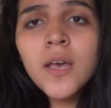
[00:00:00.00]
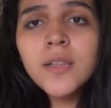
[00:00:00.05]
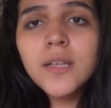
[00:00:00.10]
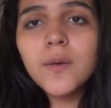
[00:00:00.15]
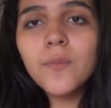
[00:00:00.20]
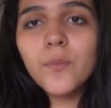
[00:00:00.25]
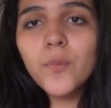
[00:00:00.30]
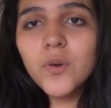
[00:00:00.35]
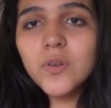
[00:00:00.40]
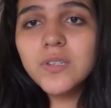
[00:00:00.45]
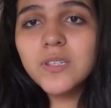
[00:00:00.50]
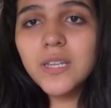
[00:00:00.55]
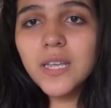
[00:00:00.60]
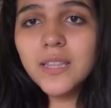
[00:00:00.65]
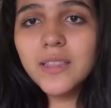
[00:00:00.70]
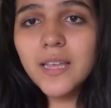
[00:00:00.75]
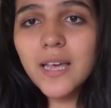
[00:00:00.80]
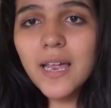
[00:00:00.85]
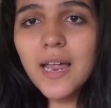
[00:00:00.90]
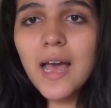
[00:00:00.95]
The most
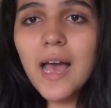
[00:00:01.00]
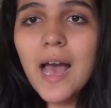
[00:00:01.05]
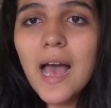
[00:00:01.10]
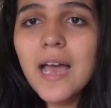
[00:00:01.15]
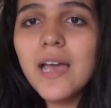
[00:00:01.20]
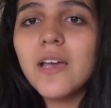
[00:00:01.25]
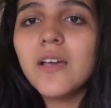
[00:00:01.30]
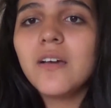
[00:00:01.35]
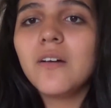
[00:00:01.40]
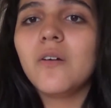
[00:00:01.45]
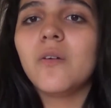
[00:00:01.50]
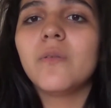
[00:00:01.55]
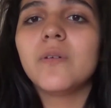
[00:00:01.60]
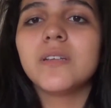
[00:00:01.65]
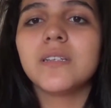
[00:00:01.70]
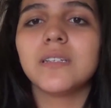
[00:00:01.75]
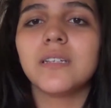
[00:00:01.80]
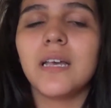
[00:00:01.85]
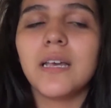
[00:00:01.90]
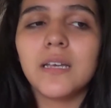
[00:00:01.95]
thing that I
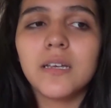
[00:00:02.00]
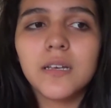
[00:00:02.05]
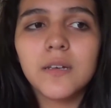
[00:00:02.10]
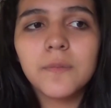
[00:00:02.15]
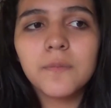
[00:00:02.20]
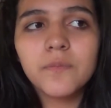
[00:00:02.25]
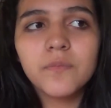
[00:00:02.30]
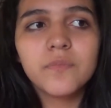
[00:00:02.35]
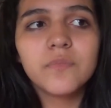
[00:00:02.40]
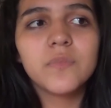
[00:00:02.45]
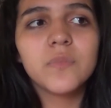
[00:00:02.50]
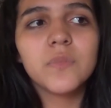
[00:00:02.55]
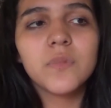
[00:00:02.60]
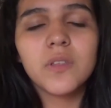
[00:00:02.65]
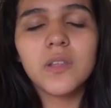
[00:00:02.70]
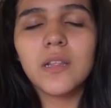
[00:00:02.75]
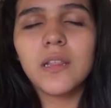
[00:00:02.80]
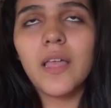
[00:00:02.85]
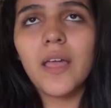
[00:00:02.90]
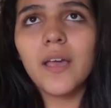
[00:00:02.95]
always like
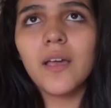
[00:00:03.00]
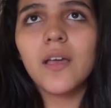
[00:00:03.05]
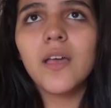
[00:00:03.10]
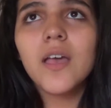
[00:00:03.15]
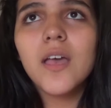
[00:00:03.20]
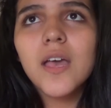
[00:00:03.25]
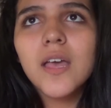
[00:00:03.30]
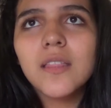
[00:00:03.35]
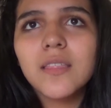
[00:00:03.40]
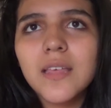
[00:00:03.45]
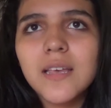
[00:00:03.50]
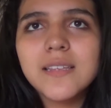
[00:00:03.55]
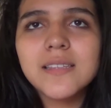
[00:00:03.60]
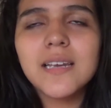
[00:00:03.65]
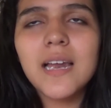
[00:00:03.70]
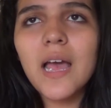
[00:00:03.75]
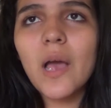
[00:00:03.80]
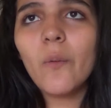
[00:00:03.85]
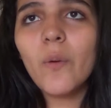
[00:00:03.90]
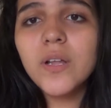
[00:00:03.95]
things
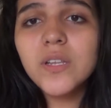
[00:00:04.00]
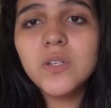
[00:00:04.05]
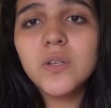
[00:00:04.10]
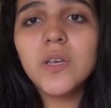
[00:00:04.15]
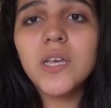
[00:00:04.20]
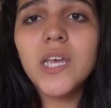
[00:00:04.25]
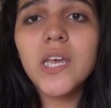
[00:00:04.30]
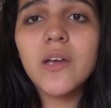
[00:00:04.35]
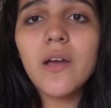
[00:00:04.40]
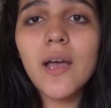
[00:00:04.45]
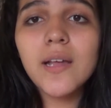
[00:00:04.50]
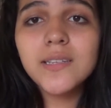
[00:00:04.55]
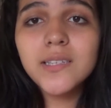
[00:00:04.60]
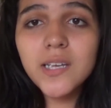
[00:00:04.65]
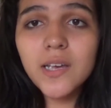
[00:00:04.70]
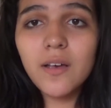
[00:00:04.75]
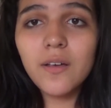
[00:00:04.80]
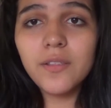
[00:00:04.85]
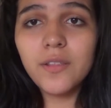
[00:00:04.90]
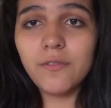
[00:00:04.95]
that I want to hear, I
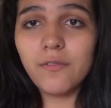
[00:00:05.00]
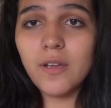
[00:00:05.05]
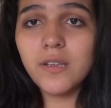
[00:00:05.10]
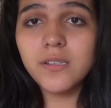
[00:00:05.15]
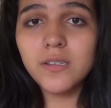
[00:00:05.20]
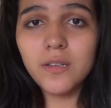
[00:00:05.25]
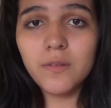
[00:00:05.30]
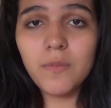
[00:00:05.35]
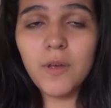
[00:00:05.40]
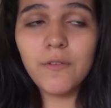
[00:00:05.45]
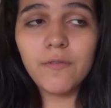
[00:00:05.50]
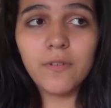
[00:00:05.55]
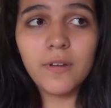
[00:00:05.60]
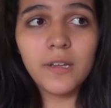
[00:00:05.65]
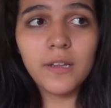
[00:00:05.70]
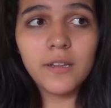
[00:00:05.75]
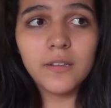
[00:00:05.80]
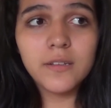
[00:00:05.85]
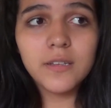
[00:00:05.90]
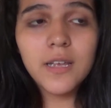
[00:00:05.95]
tell the rest of my
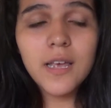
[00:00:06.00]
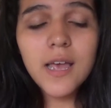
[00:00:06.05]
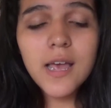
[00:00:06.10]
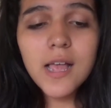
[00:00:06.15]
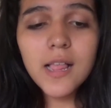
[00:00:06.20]
friends.